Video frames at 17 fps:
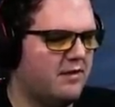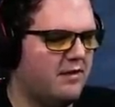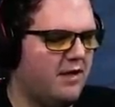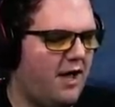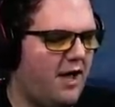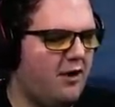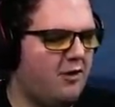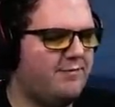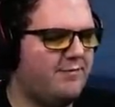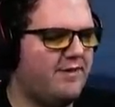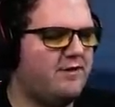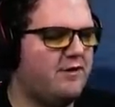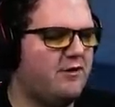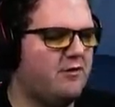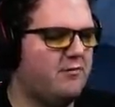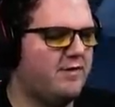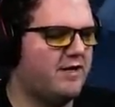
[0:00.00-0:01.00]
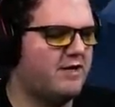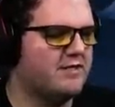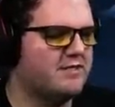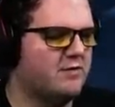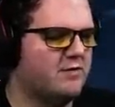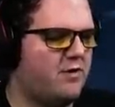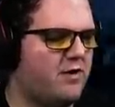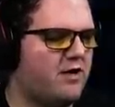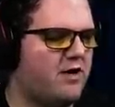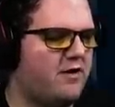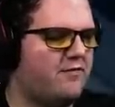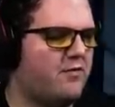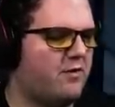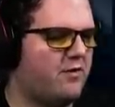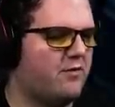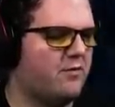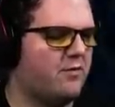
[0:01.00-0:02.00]
I hope they don't, because the one off to
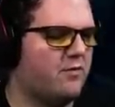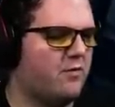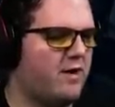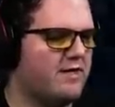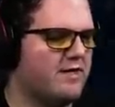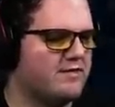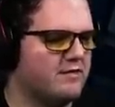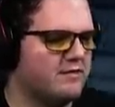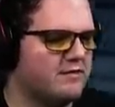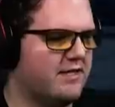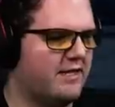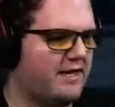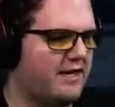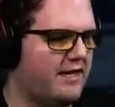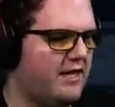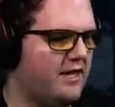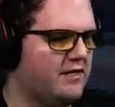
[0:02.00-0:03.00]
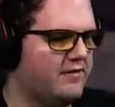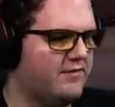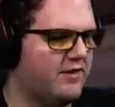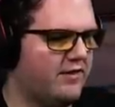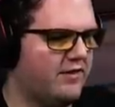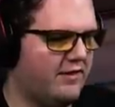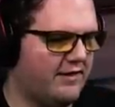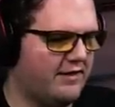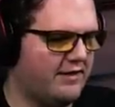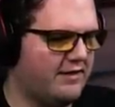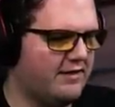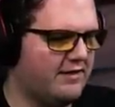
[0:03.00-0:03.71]
our northwest looks like a hell of a thing.